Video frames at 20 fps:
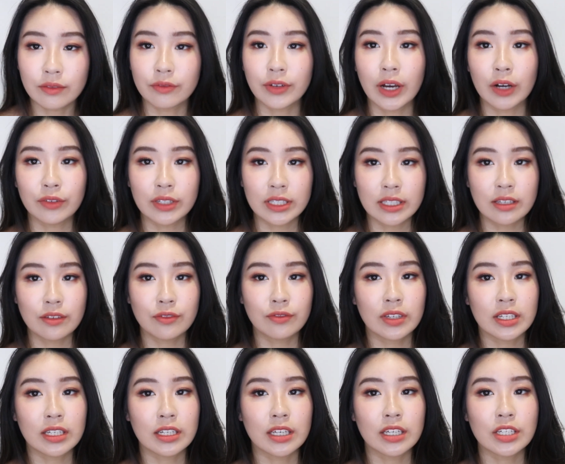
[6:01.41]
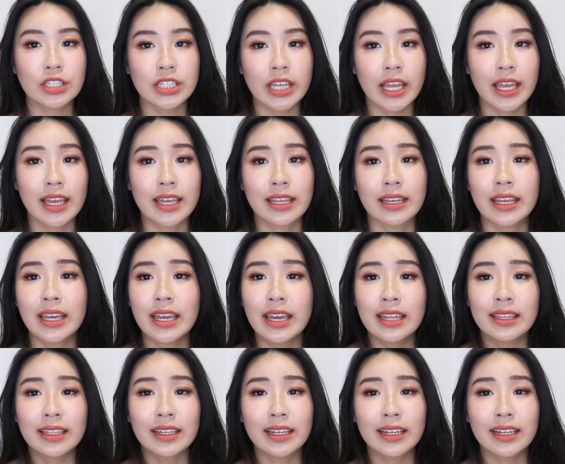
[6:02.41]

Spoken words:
velvety finish and the